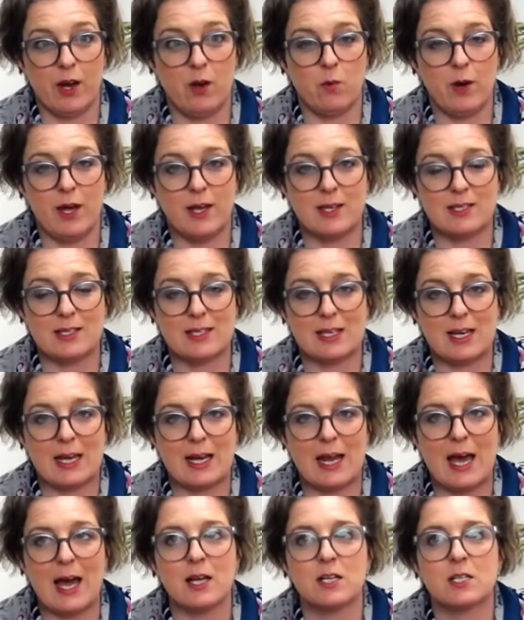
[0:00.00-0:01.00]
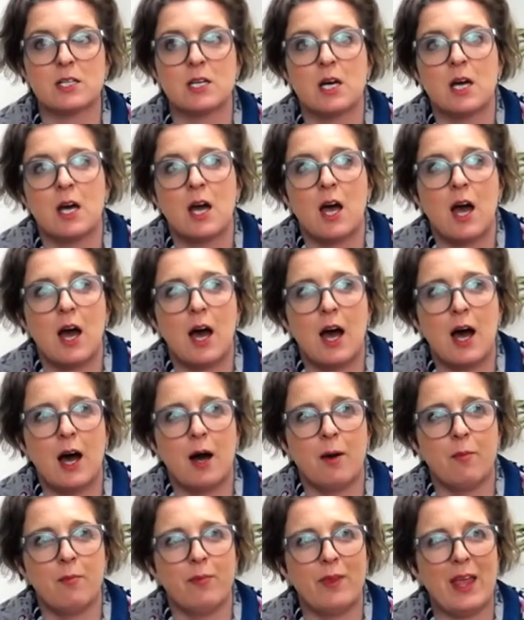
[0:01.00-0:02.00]
ways to connect.
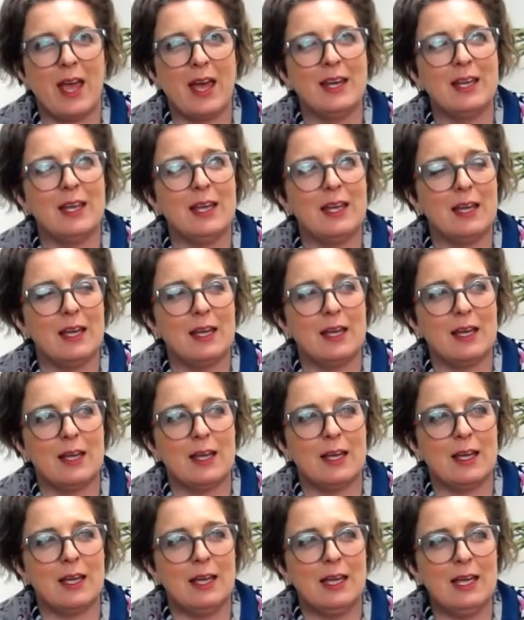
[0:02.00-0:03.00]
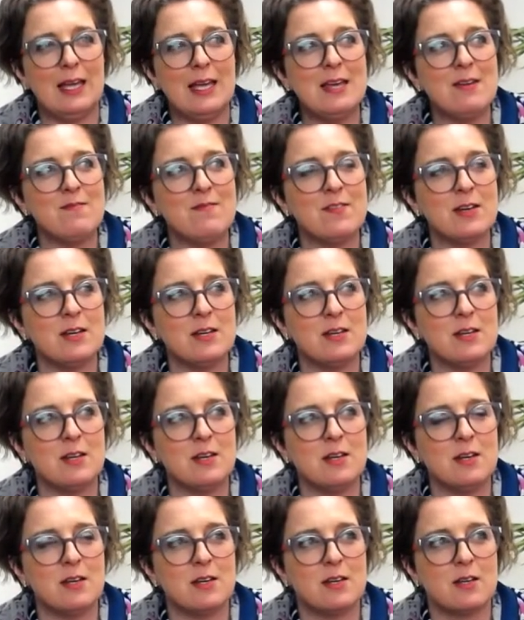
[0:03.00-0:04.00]
And
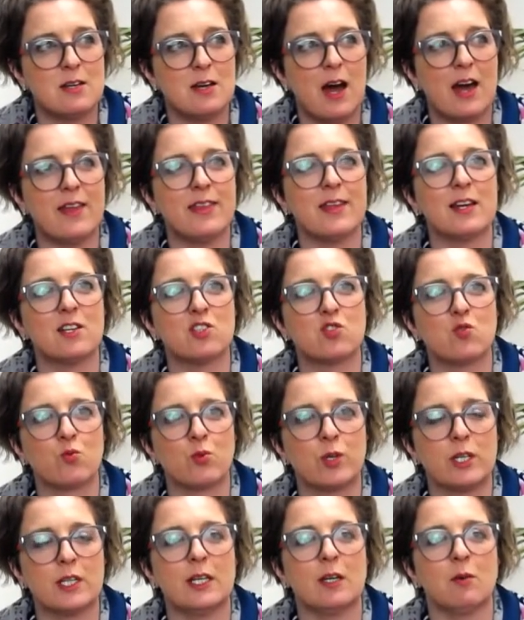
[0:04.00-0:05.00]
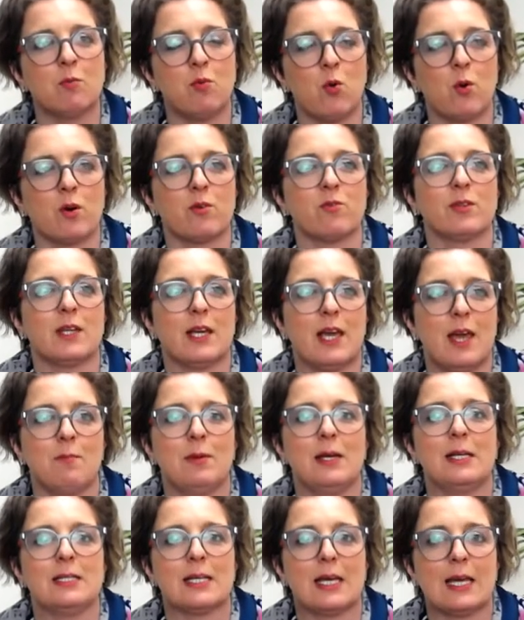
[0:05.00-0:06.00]
even, I think it's really important for the
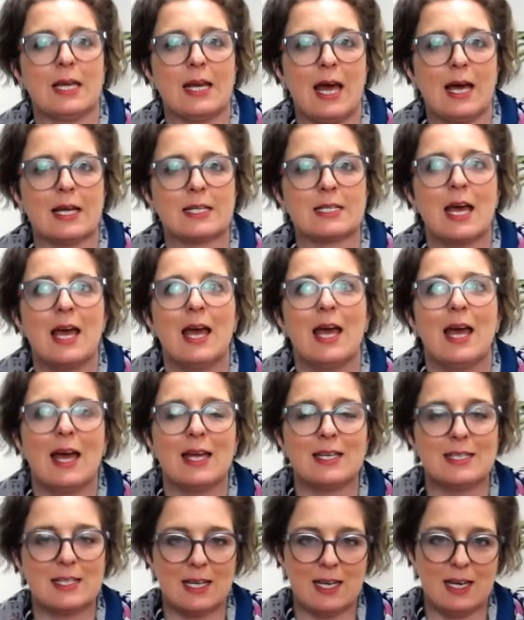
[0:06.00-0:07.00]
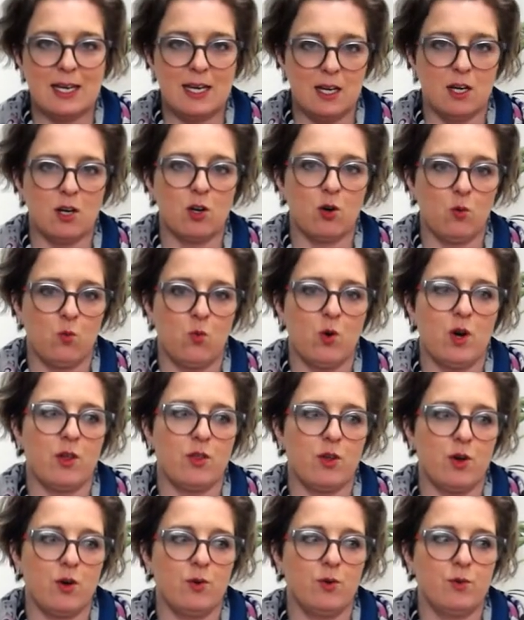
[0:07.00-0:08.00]
campaign to connect and to hear where
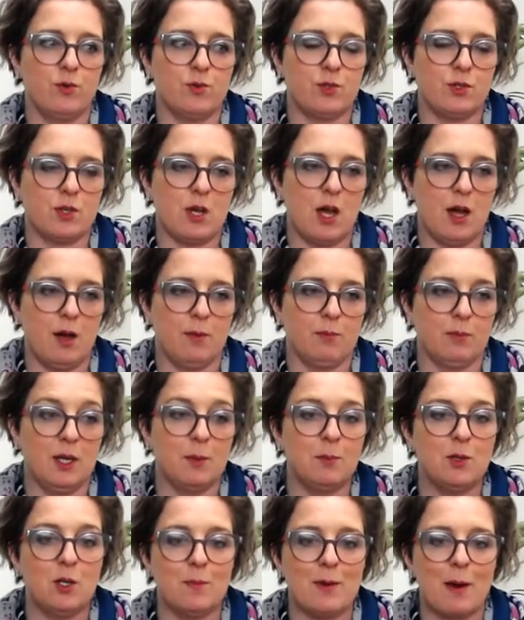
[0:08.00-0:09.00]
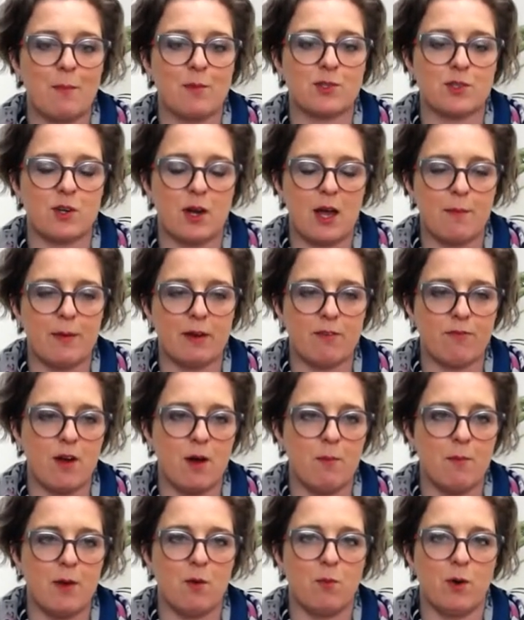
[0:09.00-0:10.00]
those community members are coming
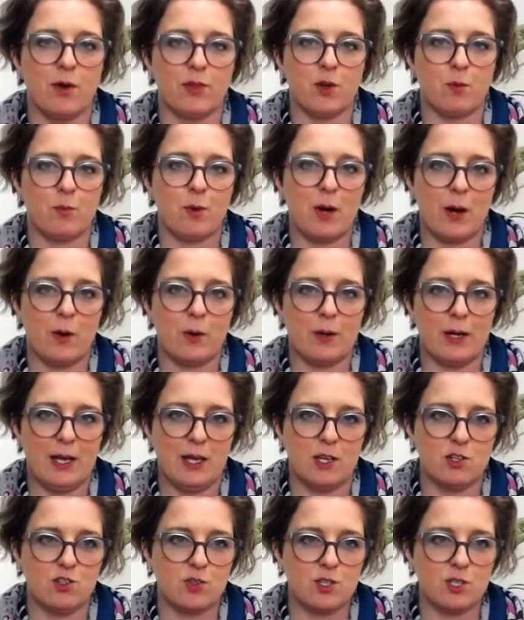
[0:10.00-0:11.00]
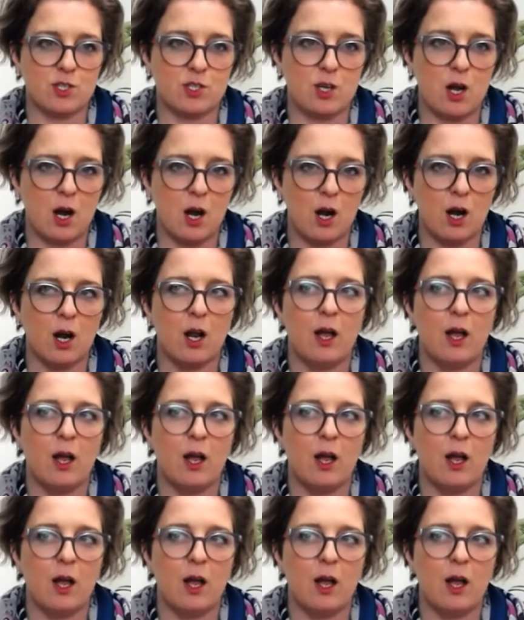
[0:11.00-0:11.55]
from and what their priority interests are,